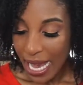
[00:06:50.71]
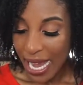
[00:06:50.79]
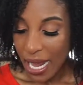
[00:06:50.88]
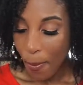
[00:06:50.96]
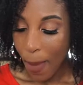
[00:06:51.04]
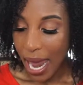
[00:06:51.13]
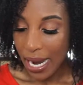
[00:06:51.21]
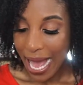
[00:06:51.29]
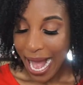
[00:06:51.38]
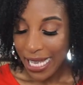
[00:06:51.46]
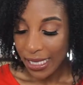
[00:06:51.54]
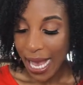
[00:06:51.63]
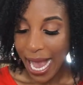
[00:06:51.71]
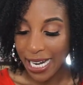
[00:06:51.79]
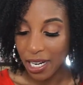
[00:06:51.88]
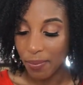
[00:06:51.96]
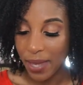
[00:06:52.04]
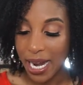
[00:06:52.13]
And my last
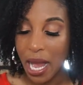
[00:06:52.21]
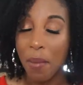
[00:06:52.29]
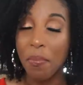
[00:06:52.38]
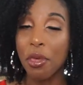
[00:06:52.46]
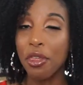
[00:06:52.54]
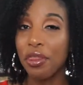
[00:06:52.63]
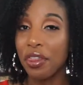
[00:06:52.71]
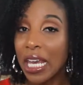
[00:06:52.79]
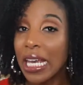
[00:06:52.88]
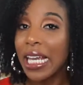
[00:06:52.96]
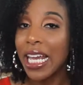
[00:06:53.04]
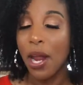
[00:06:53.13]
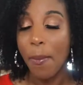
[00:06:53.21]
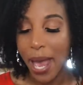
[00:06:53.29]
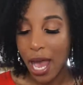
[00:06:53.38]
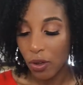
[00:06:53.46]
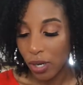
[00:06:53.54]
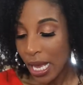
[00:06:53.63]
item that I'm thinking
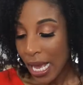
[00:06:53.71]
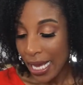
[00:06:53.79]
about